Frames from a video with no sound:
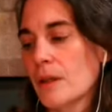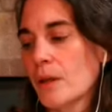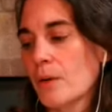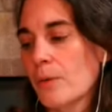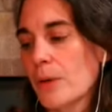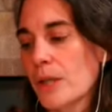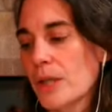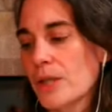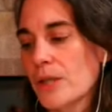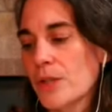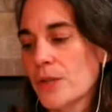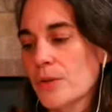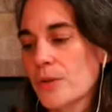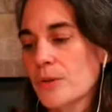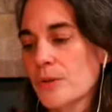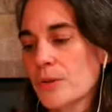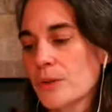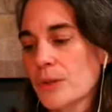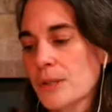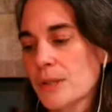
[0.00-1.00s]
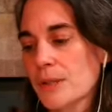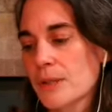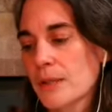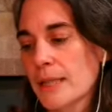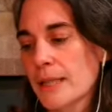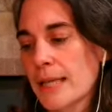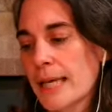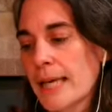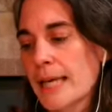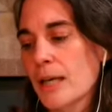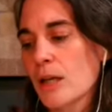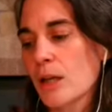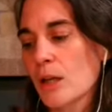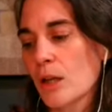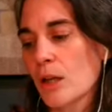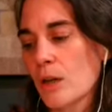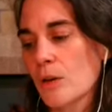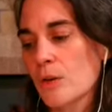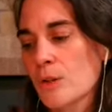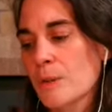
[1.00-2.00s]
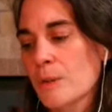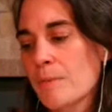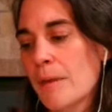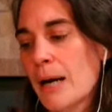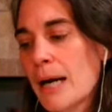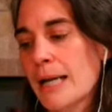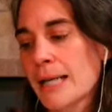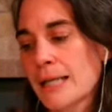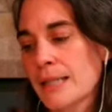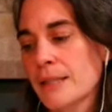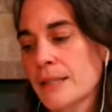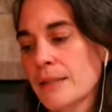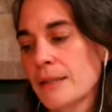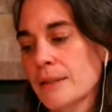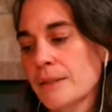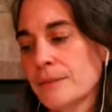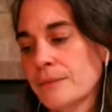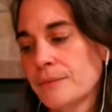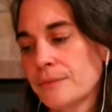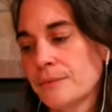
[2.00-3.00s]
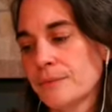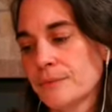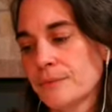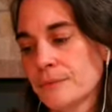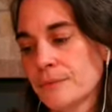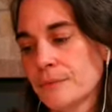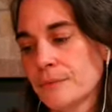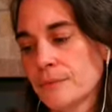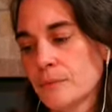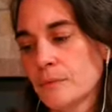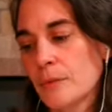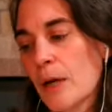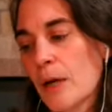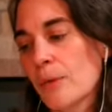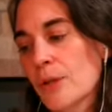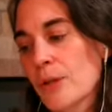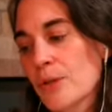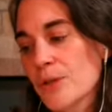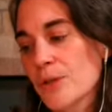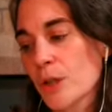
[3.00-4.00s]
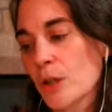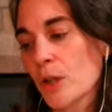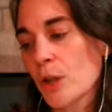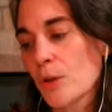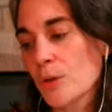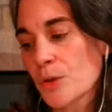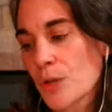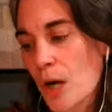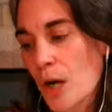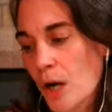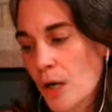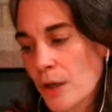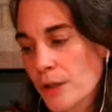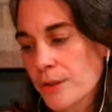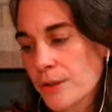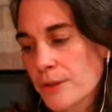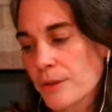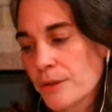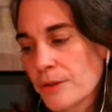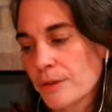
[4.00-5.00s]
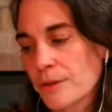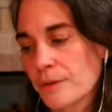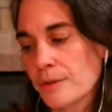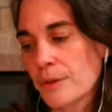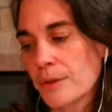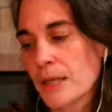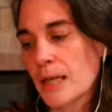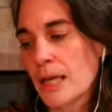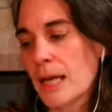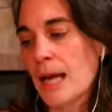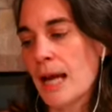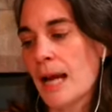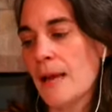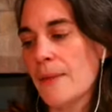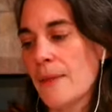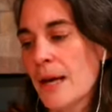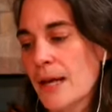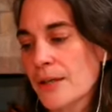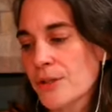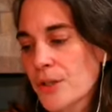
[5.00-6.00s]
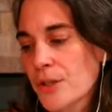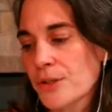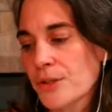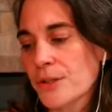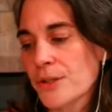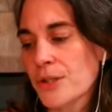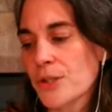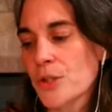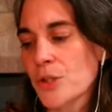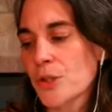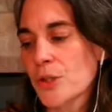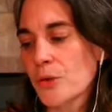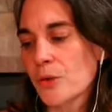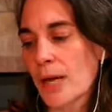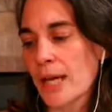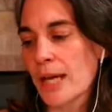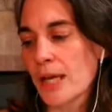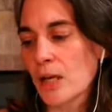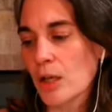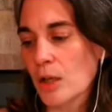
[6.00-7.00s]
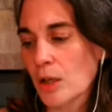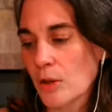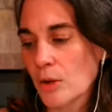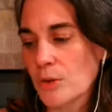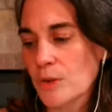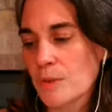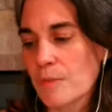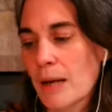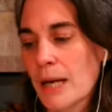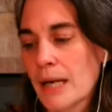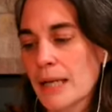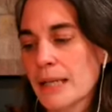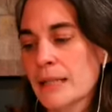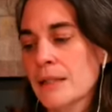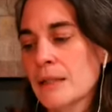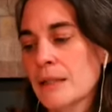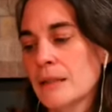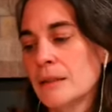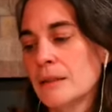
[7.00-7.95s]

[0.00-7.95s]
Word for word: we use a closed mind, well, we use a closed heart, and that turns into a closed mind.